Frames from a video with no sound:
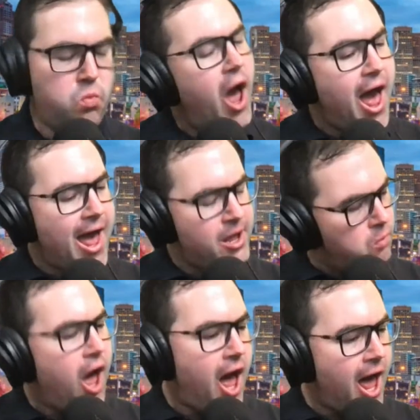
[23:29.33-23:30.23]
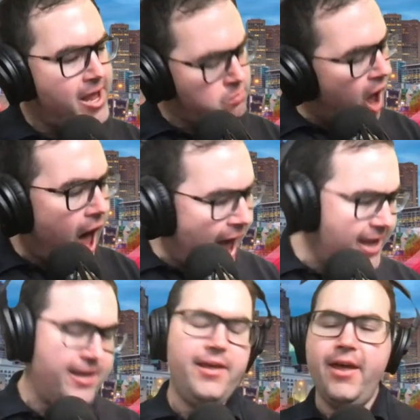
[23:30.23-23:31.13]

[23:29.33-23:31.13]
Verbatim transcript: why, why, why.